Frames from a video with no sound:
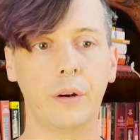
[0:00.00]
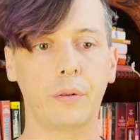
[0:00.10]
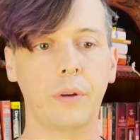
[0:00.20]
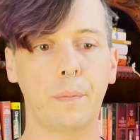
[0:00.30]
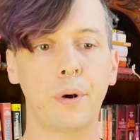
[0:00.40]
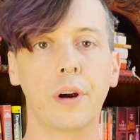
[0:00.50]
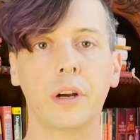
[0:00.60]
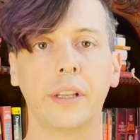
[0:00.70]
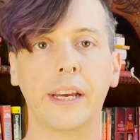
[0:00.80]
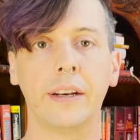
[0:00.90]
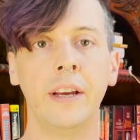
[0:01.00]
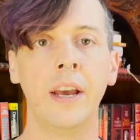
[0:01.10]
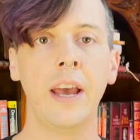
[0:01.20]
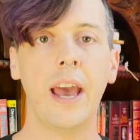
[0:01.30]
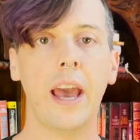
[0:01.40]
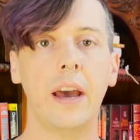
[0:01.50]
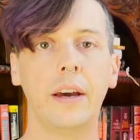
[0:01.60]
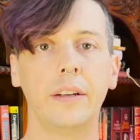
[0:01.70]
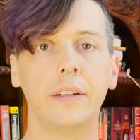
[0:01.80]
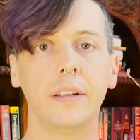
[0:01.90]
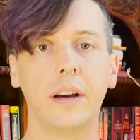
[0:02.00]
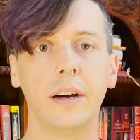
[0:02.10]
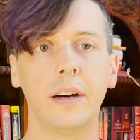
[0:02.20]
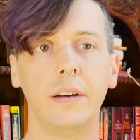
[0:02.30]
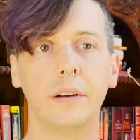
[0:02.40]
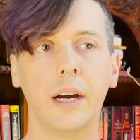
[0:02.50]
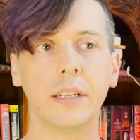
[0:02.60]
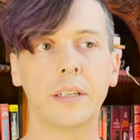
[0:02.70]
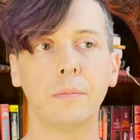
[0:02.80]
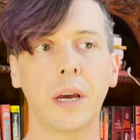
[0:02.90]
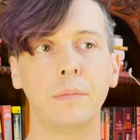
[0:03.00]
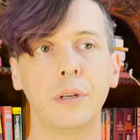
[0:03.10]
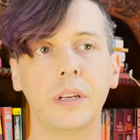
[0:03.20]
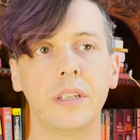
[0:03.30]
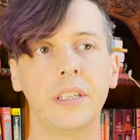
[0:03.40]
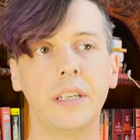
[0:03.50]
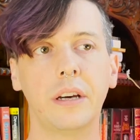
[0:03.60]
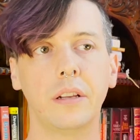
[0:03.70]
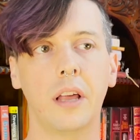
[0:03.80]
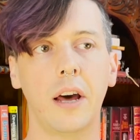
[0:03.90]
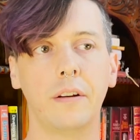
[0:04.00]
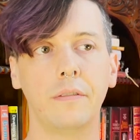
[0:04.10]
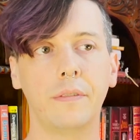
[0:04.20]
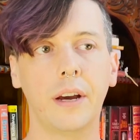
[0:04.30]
percolate, and sometimes you can see a lot of